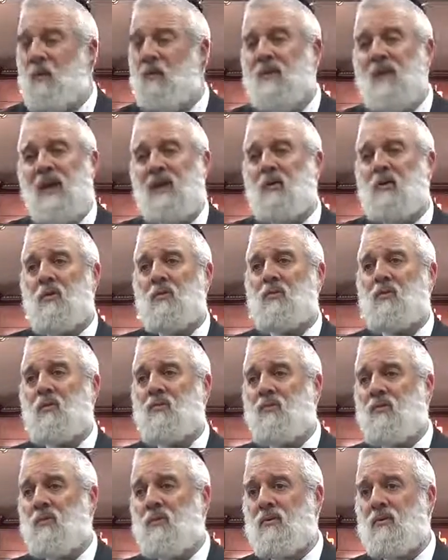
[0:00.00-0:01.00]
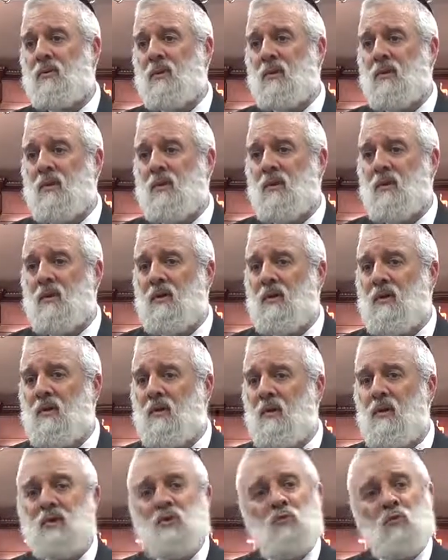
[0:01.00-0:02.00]
thing with non-kosher food.
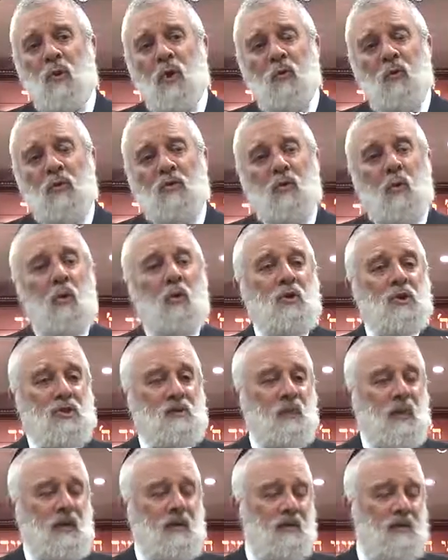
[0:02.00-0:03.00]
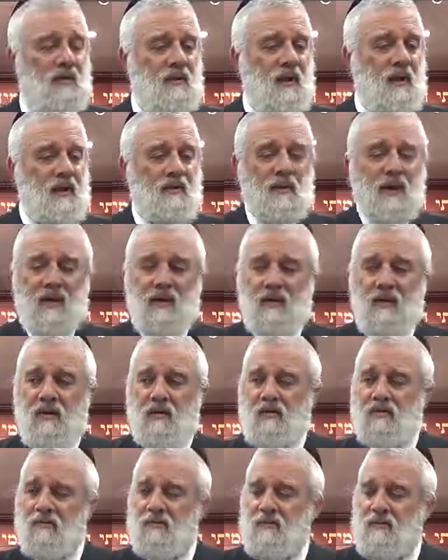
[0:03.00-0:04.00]
What's wrong with horse meat? Anybody know?